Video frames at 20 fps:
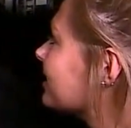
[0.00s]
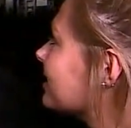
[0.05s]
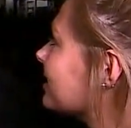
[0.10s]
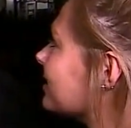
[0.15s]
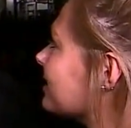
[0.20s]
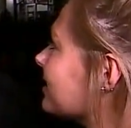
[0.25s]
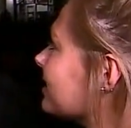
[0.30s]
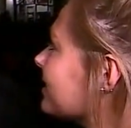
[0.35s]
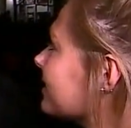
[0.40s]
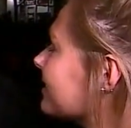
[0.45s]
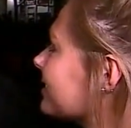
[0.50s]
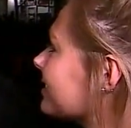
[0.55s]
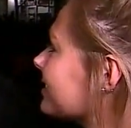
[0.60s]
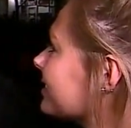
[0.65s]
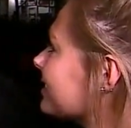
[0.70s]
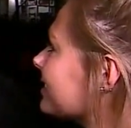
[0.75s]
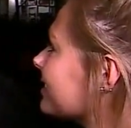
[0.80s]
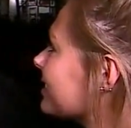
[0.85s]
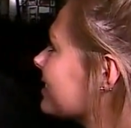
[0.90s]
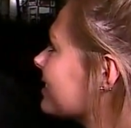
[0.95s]

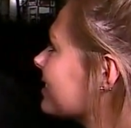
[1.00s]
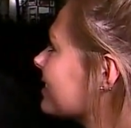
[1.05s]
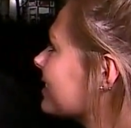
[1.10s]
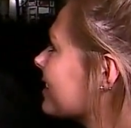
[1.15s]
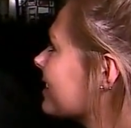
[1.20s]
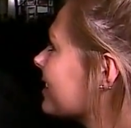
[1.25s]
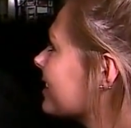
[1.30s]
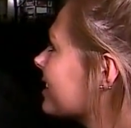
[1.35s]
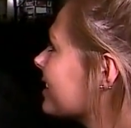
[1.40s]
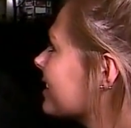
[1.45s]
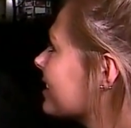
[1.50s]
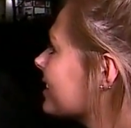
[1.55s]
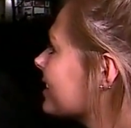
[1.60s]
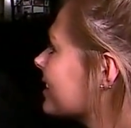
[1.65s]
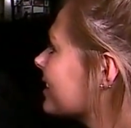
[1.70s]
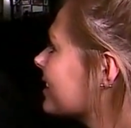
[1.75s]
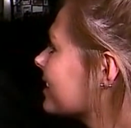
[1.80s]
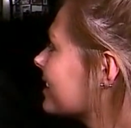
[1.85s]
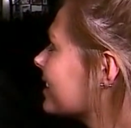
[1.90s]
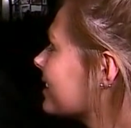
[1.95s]

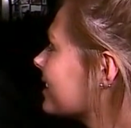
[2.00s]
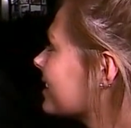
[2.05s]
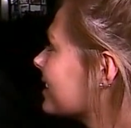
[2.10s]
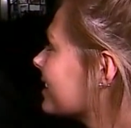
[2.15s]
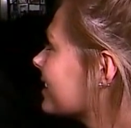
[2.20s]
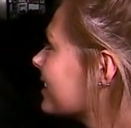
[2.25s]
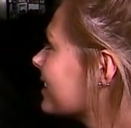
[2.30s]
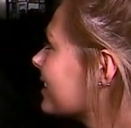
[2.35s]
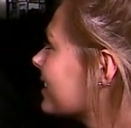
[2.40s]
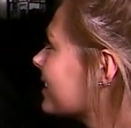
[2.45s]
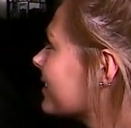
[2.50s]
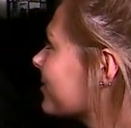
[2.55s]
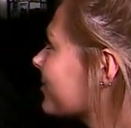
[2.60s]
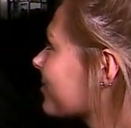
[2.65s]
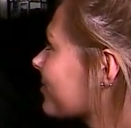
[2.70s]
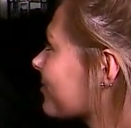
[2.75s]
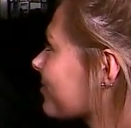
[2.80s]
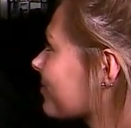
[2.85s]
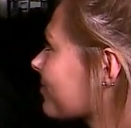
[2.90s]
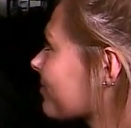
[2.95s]

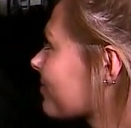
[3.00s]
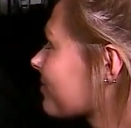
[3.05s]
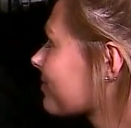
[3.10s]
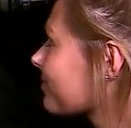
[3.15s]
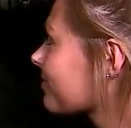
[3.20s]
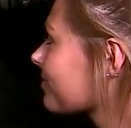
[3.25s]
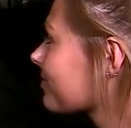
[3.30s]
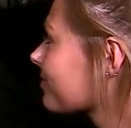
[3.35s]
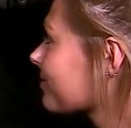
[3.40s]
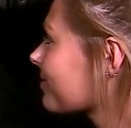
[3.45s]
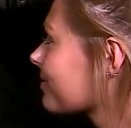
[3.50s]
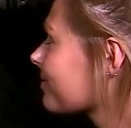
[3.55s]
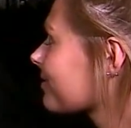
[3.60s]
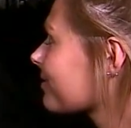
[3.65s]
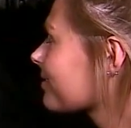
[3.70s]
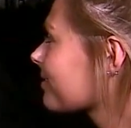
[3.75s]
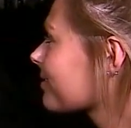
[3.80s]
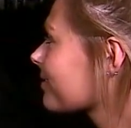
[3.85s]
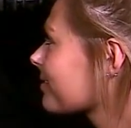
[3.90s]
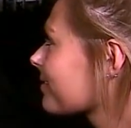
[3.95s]

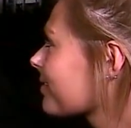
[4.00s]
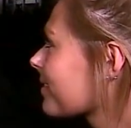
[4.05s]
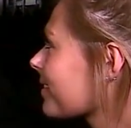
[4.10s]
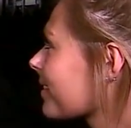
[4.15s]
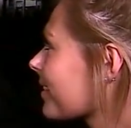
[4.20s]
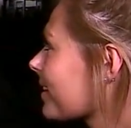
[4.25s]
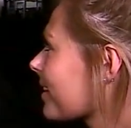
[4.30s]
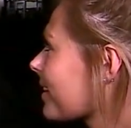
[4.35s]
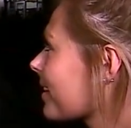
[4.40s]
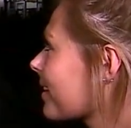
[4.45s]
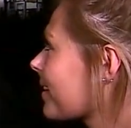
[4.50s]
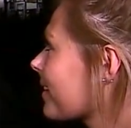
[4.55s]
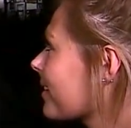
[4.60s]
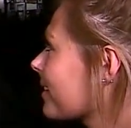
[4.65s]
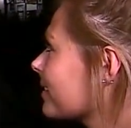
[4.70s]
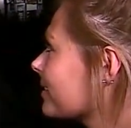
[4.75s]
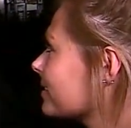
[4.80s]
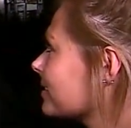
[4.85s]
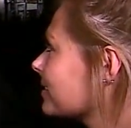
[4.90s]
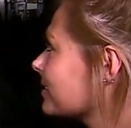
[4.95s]

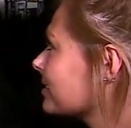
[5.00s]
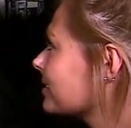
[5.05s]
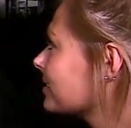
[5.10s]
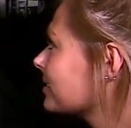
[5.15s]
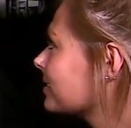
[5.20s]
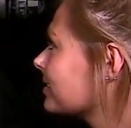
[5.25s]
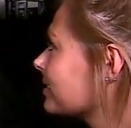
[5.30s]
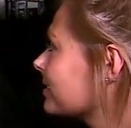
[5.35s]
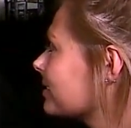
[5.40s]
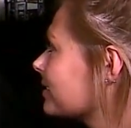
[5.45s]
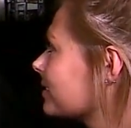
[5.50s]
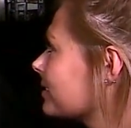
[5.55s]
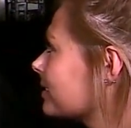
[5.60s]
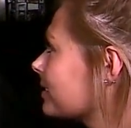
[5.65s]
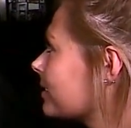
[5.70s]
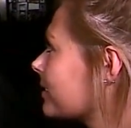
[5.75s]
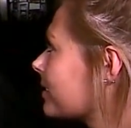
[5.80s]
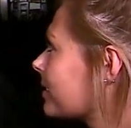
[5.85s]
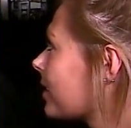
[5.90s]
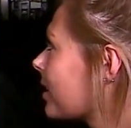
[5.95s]

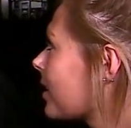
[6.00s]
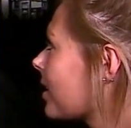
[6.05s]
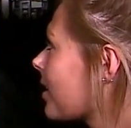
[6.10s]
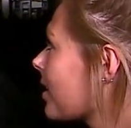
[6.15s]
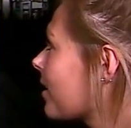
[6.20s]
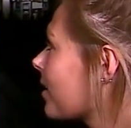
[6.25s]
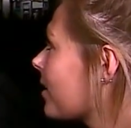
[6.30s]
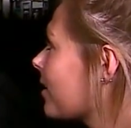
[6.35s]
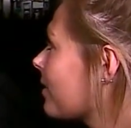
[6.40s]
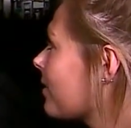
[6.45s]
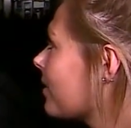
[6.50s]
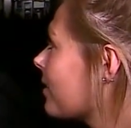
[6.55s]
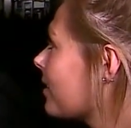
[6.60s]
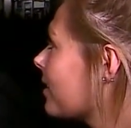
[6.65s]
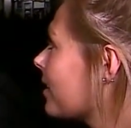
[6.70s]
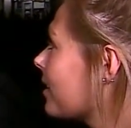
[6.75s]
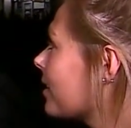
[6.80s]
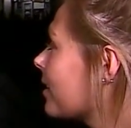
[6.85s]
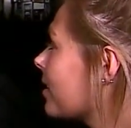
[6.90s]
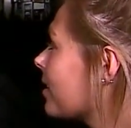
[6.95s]

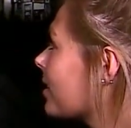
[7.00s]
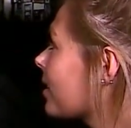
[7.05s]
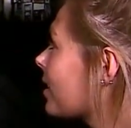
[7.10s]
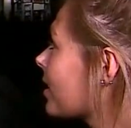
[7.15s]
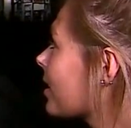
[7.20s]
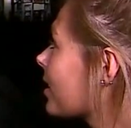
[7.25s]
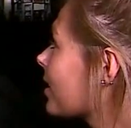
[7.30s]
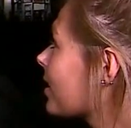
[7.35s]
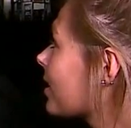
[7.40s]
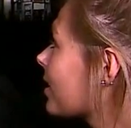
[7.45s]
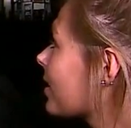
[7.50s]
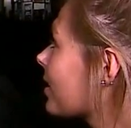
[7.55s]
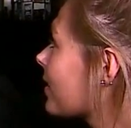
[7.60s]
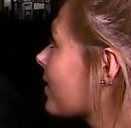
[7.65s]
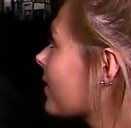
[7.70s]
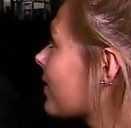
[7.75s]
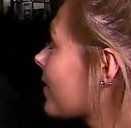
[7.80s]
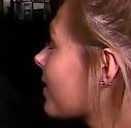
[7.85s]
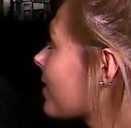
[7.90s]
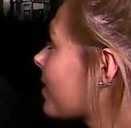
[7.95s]
(not speaking)